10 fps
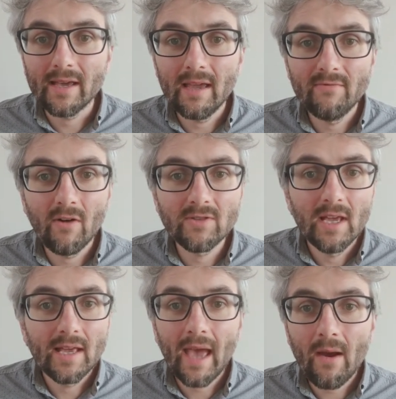It involves
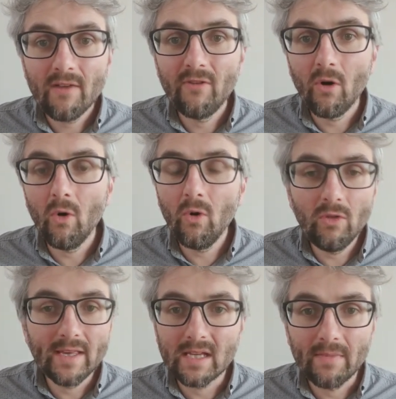caring for all
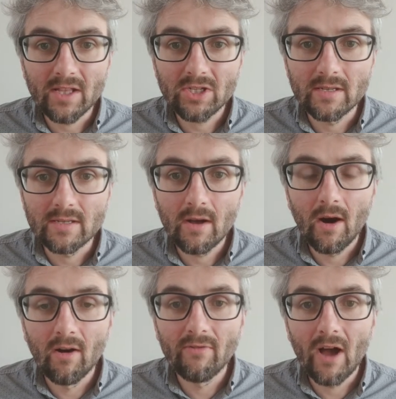these dimensions
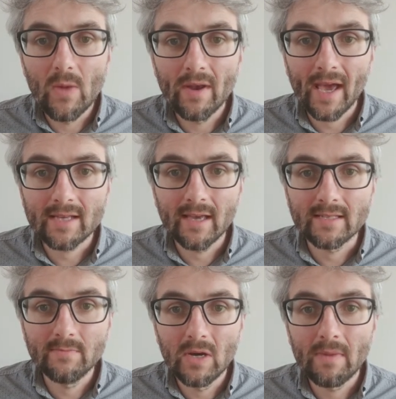of open
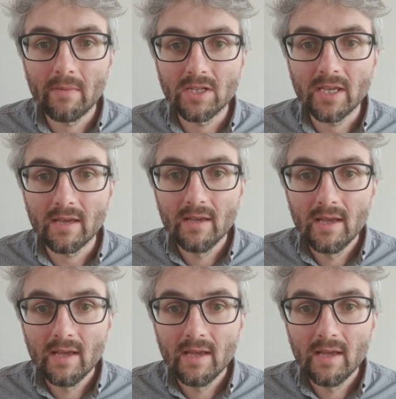access book publishing,